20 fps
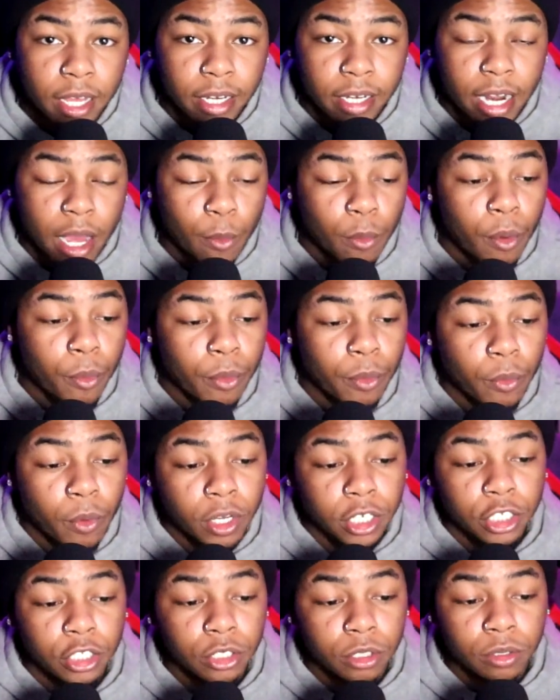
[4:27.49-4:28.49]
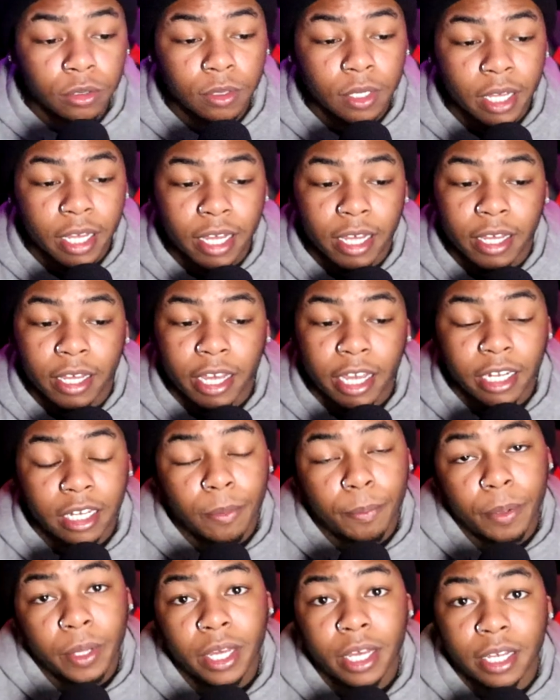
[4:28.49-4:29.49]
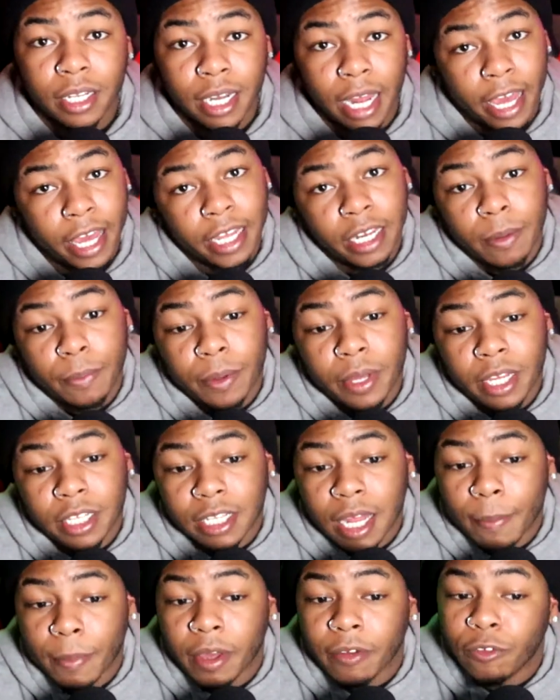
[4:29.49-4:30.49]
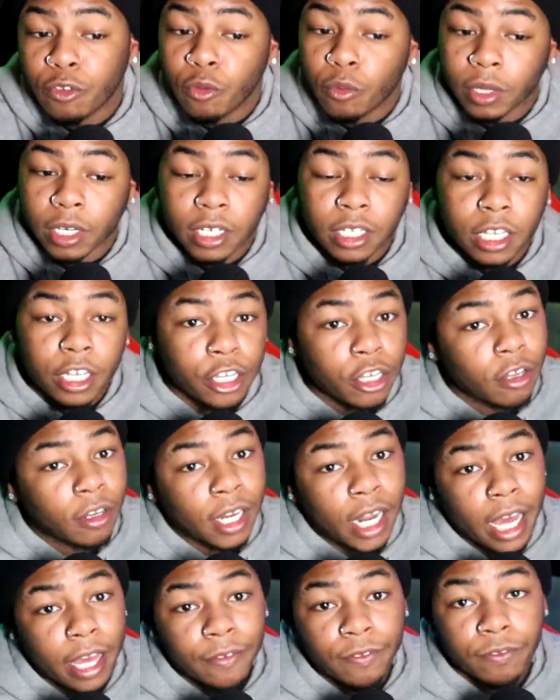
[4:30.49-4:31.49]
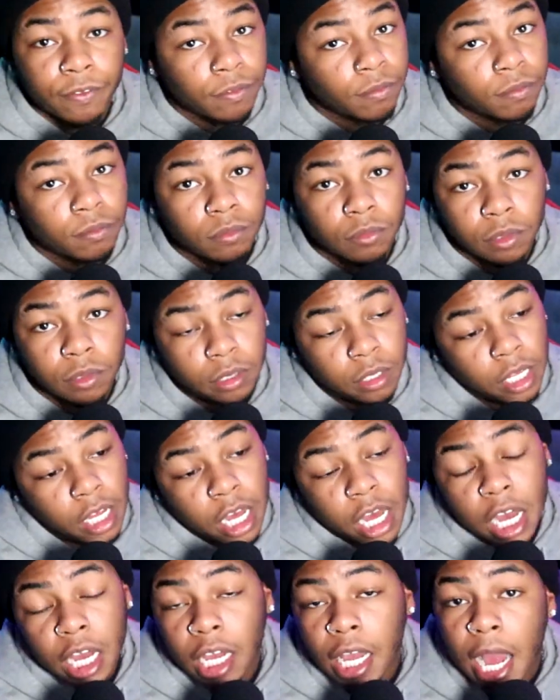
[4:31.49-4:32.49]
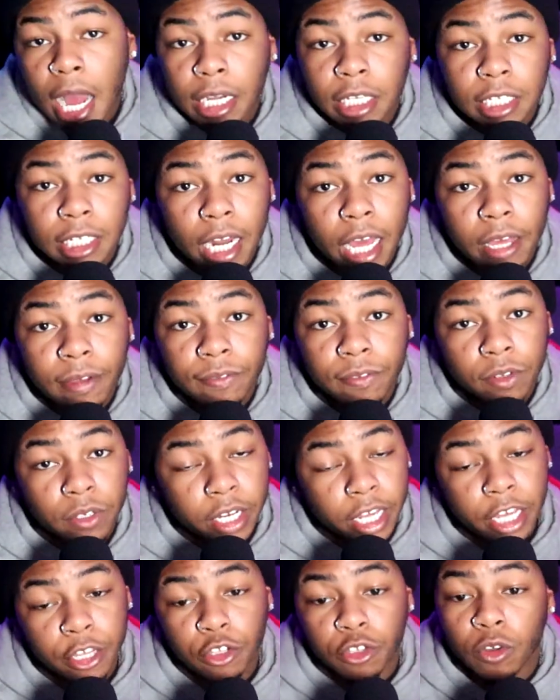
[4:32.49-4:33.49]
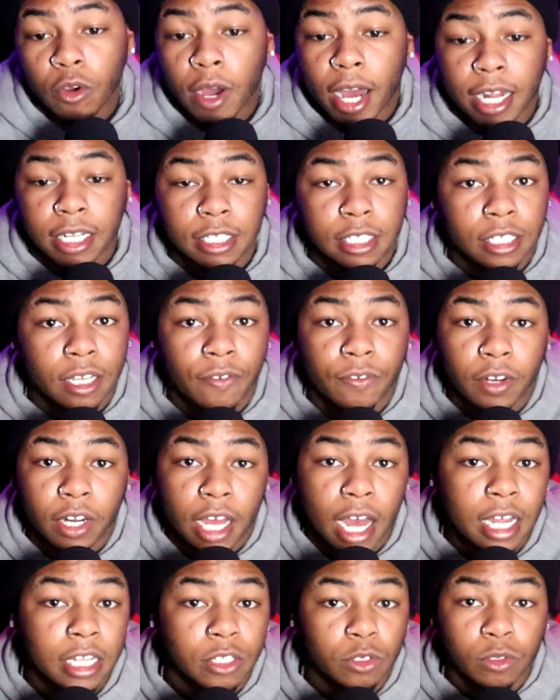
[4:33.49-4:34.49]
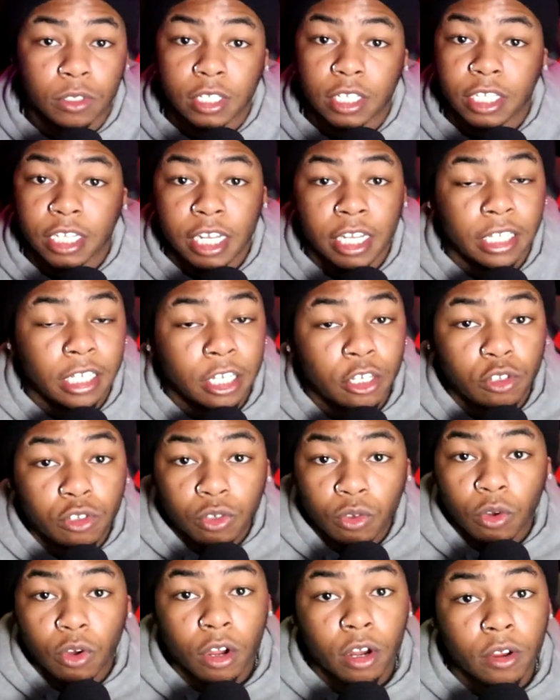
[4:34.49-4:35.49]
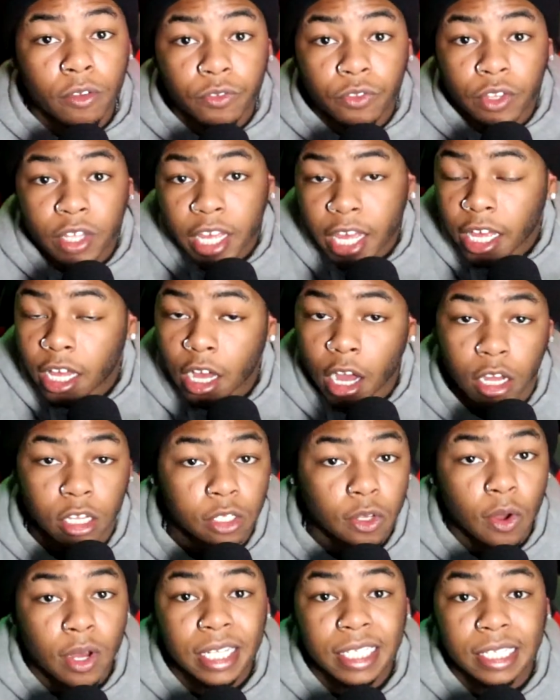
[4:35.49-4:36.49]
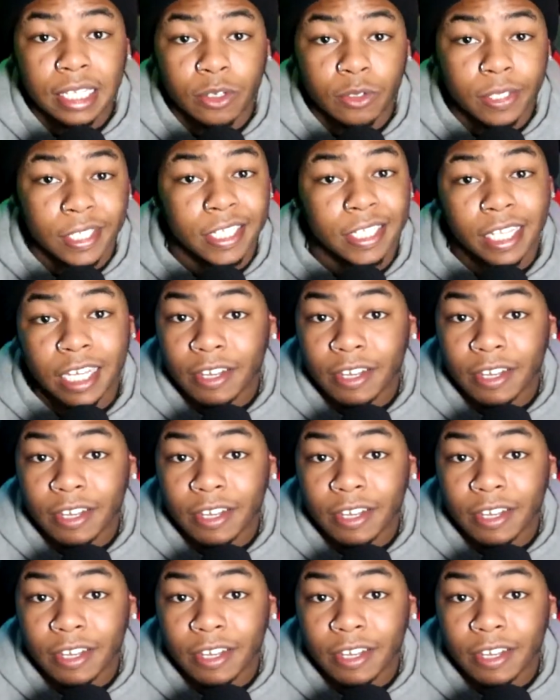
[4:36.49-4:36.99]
Now, what we want to do, it depend. Like it depends. I mean, if you want to live your life, uh, ungodly life, then you gonna have to suffer the consequences. because anything you do on earth, it causes consequences.